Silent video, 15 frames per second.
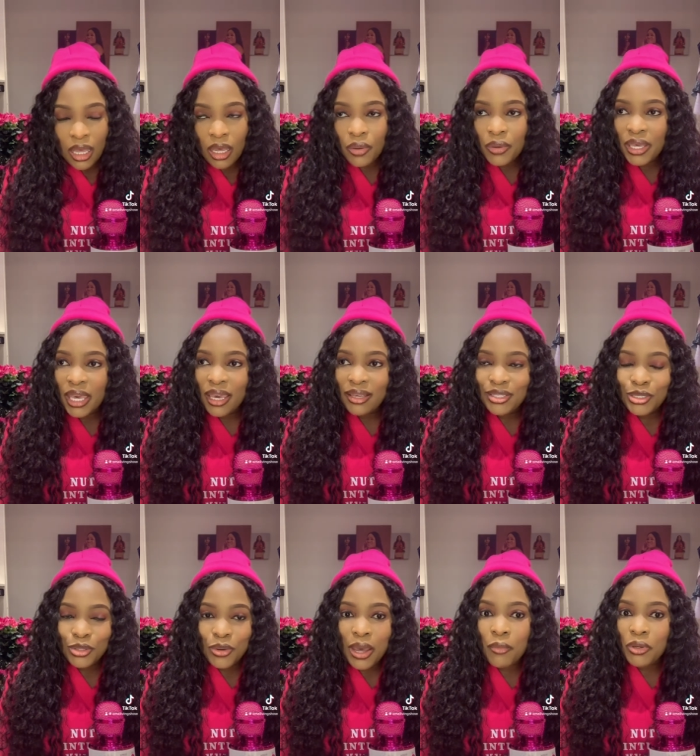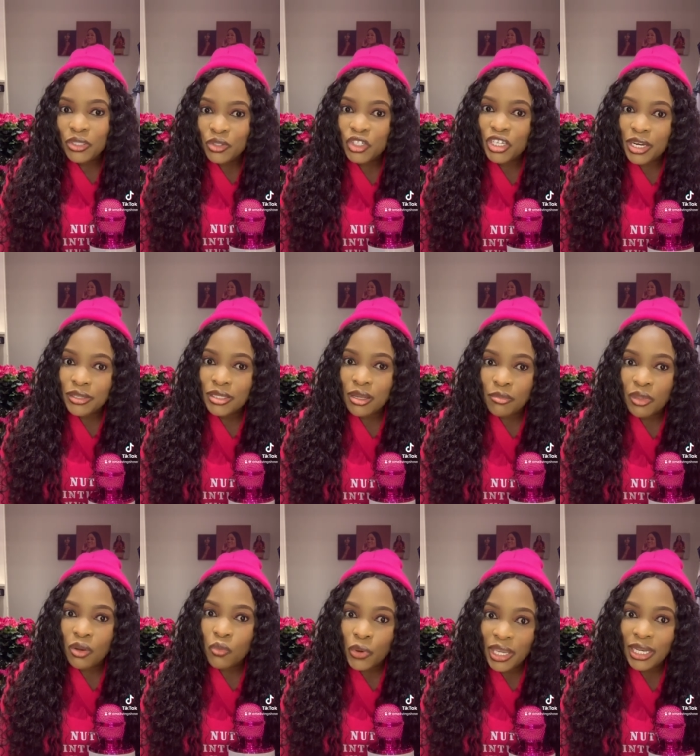okay so i want to share
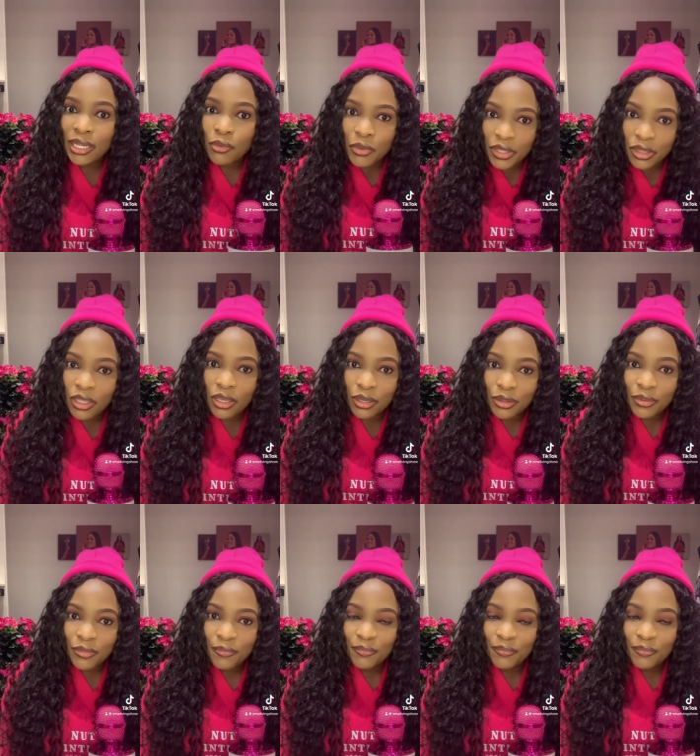something quickly with you